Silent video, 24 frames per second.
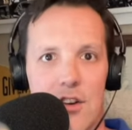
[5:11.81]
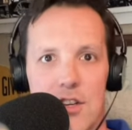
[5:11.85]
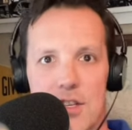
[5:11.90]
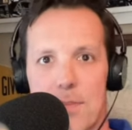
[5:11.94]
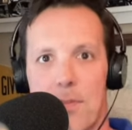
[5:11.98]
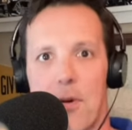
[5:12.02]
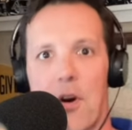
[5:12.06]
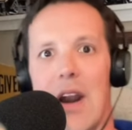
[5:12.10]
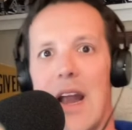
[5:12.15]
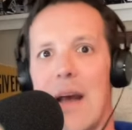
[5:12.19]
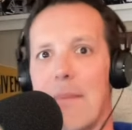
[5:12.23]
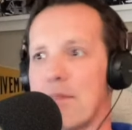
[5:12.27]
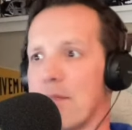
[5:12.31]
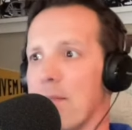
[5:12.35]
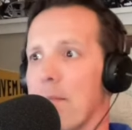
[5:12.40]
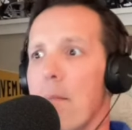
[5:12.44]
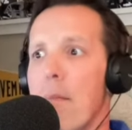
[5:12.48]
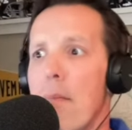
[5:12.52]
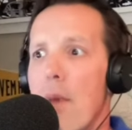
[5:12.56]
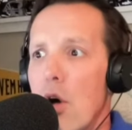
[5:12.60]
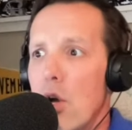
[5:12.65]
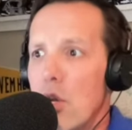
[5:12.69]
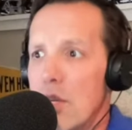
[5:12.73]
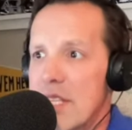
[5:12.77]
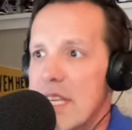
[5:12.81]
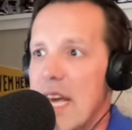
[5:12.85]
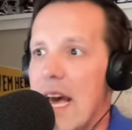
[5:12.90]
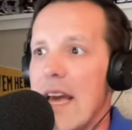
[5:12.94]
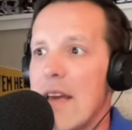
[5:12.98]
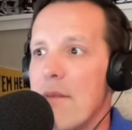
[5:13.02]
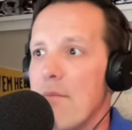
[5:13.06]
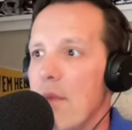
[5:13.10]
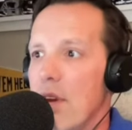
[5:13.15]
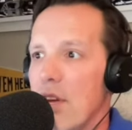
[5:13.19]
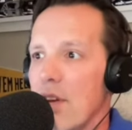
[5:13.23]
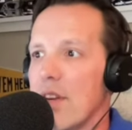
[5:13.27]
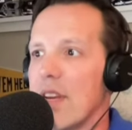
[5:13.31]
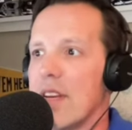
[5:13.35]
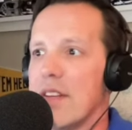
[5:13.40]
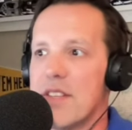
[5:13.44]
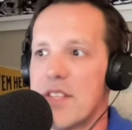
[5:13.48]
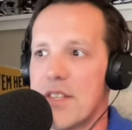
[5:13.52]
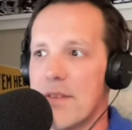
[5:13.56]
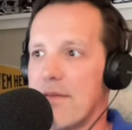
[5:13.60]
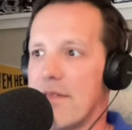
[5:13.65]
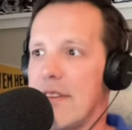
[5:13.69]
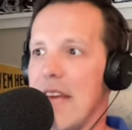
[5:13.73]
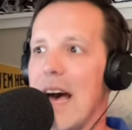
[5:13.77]
perhaps
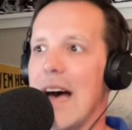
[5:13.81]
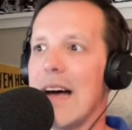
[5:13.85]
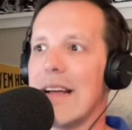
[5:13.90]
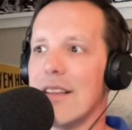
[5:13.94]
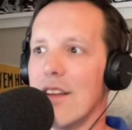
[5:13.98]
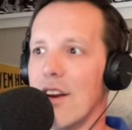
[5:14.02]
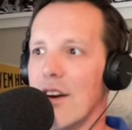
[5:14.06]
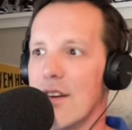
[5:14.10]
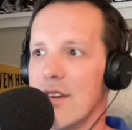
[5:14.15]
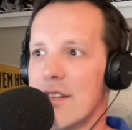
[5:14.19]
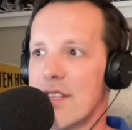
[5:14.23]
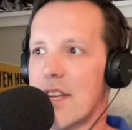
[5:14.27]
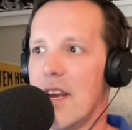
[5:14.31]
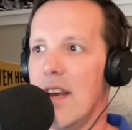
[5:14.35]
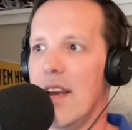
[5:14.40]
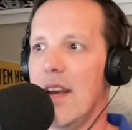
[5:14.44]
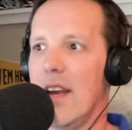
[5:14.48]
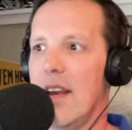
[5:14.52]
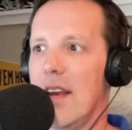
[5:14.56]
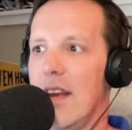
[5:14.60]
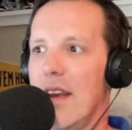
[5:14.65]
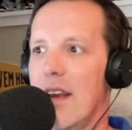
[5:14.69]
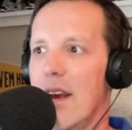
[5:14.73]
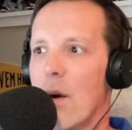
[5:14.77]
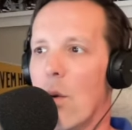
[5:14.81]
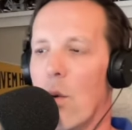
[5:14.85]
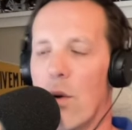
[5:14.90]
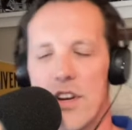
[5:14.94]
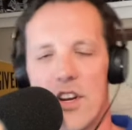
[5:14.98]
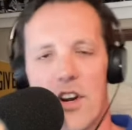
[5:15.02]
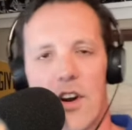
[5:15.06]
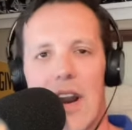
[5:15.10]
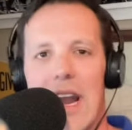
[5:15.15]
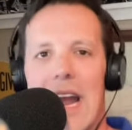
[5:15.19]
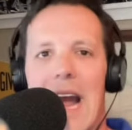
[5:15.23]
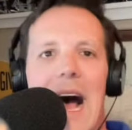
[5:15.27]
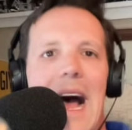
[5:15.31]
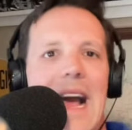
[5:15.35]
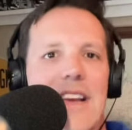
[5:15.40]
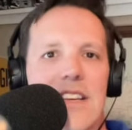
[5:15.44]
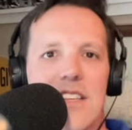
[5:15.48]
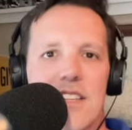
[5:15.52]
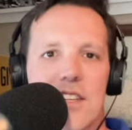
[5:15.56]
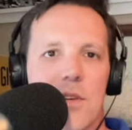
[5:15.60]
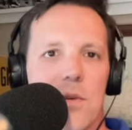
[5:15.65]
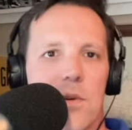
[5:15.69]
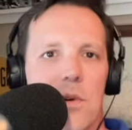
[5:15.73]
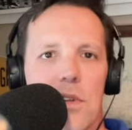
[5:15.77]
multi-millions of dollars, when you're a high
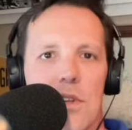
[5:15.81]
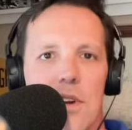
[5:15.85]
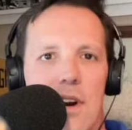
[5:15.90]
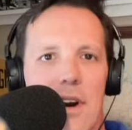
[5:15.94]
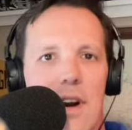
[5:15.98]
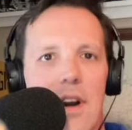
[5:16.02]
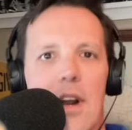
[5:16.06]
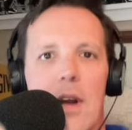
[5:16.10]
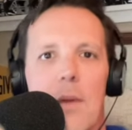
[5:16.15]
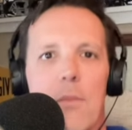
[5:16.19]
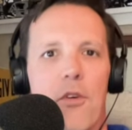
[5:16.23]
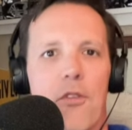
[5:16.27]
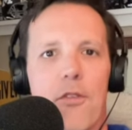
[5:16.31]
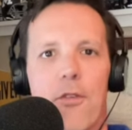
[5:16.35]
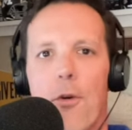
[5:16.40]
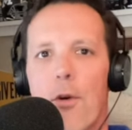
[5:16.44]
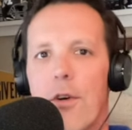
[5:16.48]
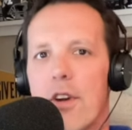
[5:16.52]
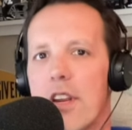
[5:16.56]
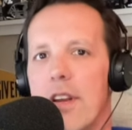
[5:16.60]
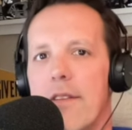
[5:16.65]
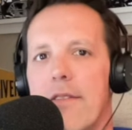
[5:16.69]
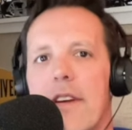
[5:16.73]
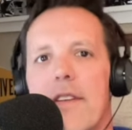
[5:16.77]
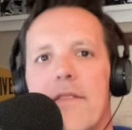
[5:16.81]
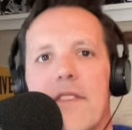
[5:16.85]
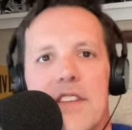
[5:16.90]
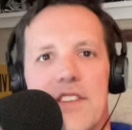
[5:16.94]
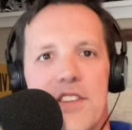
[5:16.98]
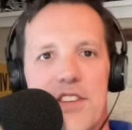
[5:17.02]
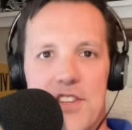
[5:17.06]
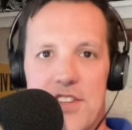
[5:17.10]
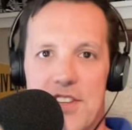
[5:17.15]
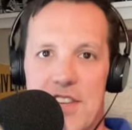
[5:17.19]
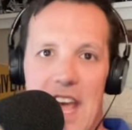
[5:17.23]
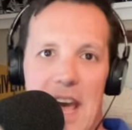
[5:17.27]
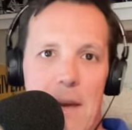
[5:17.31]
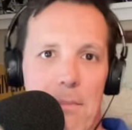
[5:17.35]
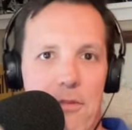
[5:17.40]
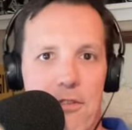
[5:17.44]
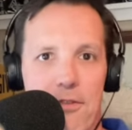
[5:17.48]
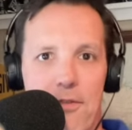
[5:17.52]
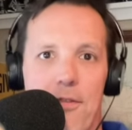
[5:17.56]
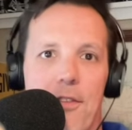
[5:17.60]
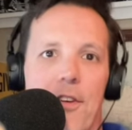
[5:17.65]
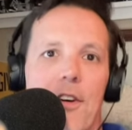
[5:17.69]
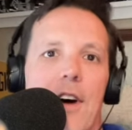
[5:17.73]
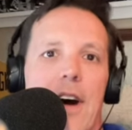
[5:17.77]
schooler, before you've even stepped
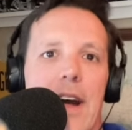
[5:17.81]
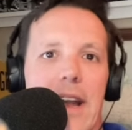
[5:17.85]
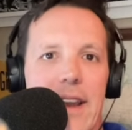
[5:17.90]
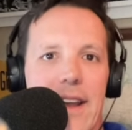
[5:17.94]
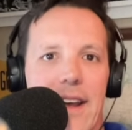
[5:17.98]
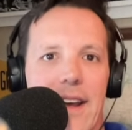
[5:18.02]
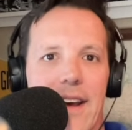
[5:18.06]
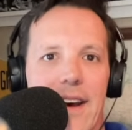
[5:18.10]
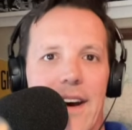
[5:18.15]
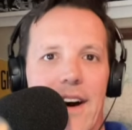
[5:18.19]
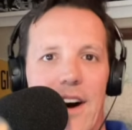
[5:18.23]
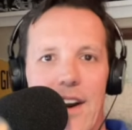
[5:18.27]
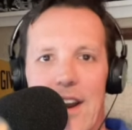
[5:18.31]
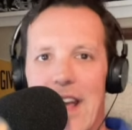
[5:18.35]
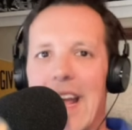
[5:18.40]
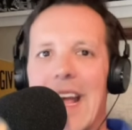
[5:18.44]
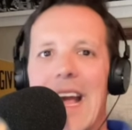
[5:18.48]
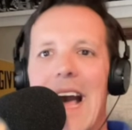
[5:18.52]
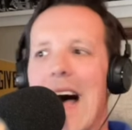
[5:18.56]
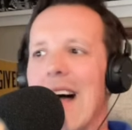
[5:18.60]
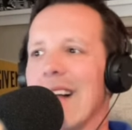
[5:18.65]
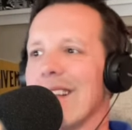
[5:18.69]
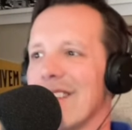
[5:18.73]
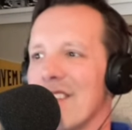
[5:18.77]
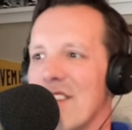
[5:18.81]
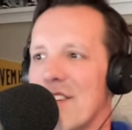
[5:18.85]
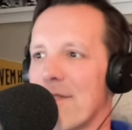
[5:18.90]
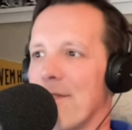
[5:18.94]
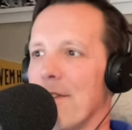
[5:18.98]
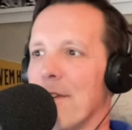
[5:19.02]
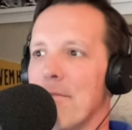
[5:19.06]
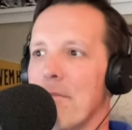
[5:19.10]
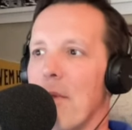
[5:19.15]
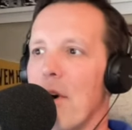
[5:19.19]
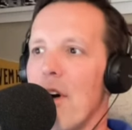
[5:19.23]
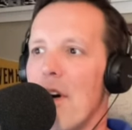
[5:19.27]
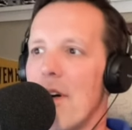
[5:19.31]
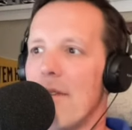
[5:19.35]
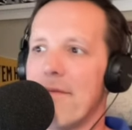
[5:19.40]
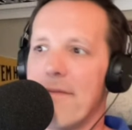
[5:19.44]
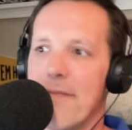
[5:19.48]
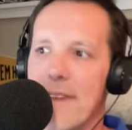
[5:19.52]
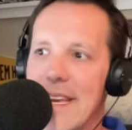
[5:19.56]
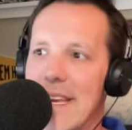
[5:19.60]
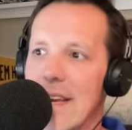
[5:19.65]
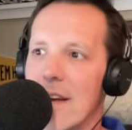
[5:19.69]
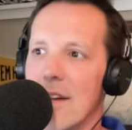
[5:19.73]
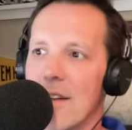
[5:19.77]
foot on a college football
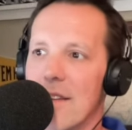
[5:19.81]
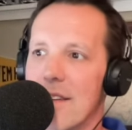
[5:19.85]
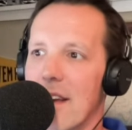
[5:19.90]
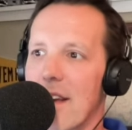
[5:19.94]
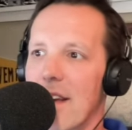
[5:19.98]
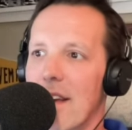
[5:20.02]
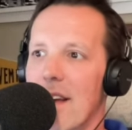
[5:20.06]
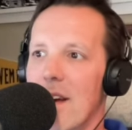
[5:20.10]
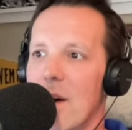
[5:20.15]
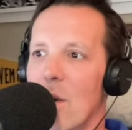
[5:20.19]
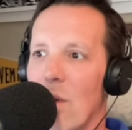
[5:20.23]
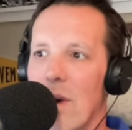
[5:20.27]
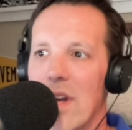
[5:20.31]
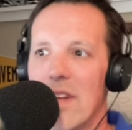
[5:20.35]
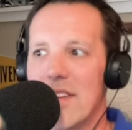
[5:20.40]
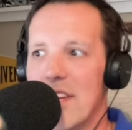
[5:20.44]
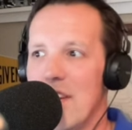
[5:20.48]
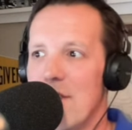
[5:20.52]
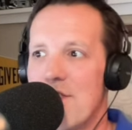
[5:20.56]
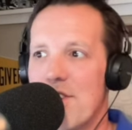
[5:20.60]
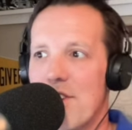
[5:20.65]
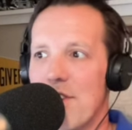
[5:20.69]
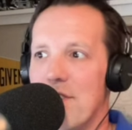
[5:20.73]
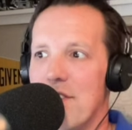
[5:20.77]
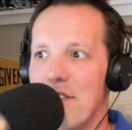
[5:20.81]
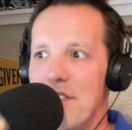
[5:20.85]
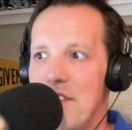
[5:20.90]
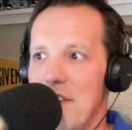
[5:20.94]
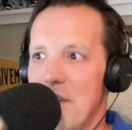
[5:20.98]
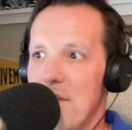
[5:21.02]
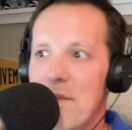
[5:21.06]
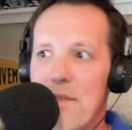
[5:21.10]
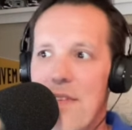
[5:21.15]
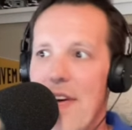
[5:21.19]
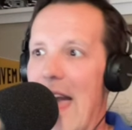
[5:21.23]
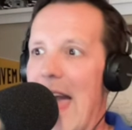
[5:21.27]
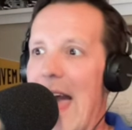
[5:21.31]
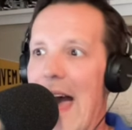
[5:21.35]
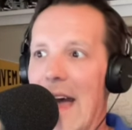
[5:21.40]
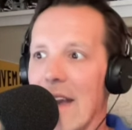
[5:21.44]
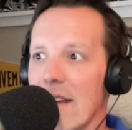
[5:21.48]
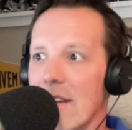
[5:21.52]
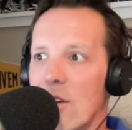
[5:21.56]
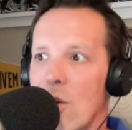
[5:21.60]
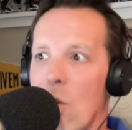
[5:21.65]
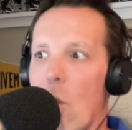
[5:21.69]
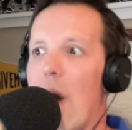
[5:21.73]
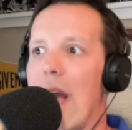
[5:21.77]
field, well, you should do
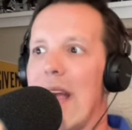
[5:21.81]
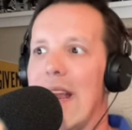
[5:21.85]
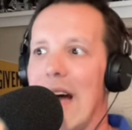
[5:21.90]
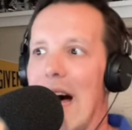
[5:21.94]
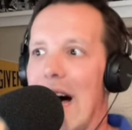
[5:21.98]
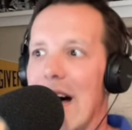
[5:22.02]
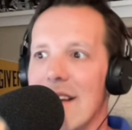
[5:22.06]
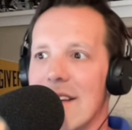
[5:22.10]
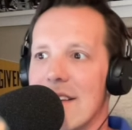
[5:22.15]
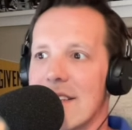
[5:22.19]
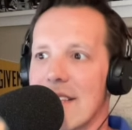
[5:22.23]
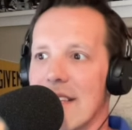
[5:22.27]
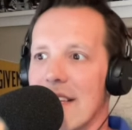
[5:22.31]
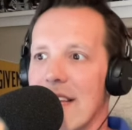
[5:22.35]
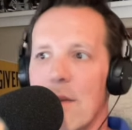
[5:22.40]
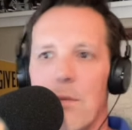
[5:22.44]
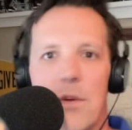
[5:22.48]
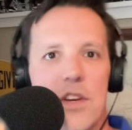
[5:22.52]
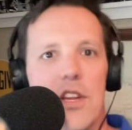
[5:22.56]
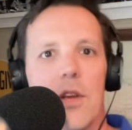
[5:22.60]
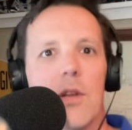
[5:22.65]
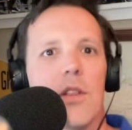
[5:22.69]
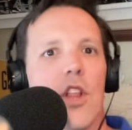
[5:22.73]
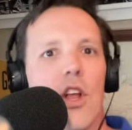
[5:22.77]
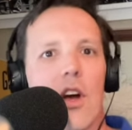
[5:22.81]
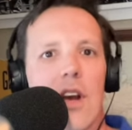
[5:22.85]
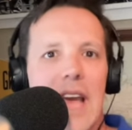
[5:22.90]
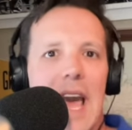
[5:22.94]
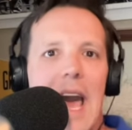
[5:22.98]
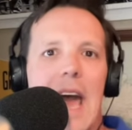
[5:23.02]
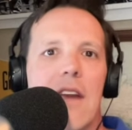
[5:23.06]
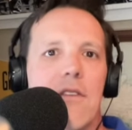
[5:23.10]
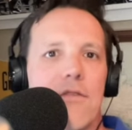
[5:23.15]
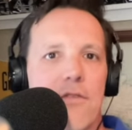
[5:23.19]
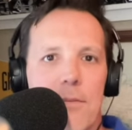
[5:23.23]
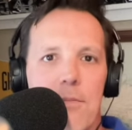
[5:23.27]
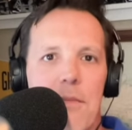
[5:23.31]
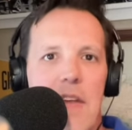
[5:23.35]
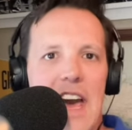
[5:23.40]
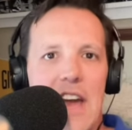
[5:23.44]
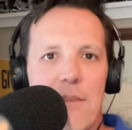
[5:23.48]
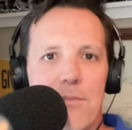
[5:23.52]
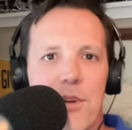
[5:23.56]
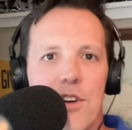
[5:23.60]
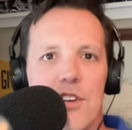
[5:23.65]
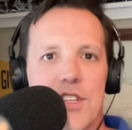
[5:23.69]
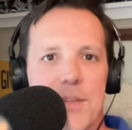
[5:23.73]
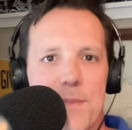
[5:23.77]
that, quite honestly, when you look at it from
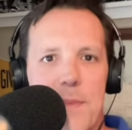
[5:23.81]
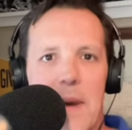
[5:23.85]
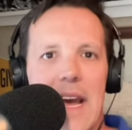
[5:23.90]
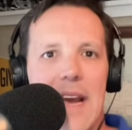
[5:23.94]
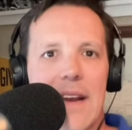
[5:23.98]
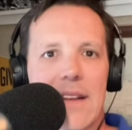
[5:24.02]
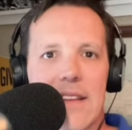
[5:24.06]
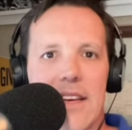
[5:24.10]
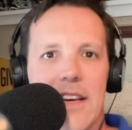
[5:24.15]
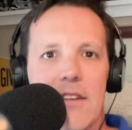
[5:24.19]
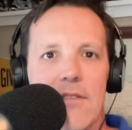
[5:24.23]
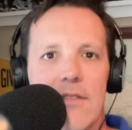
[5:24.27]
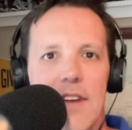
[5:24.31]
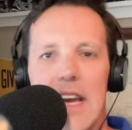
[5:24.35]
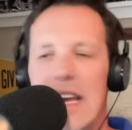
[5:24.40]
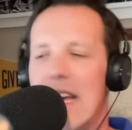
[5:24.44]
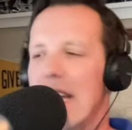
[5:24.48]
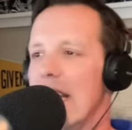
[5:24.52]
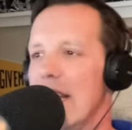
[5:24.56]
that perspective.